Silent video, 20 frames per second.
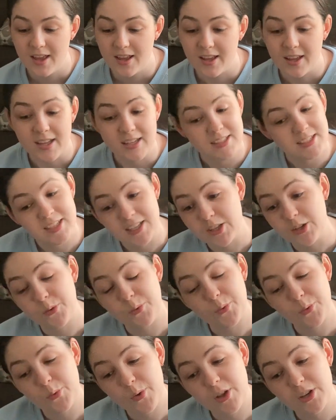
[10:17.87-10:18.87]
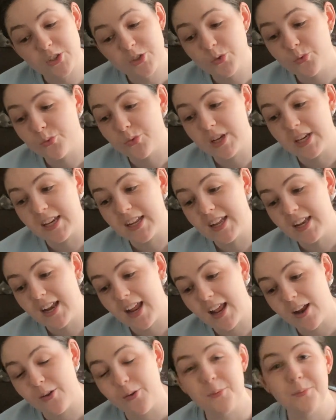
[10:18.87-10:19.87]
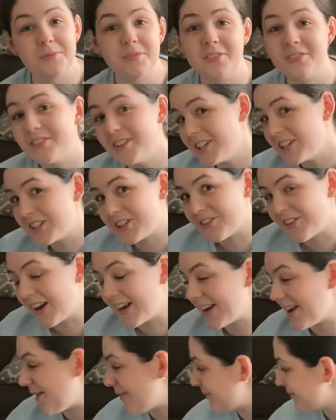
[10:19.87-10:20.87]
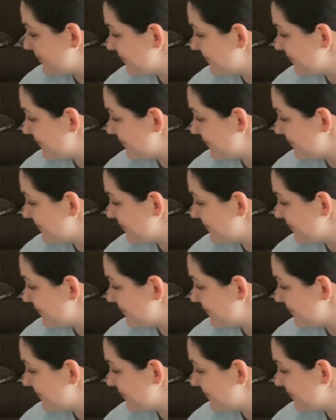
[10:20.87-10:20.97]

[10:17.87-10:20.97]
continue to read it and hopefully finish it right now.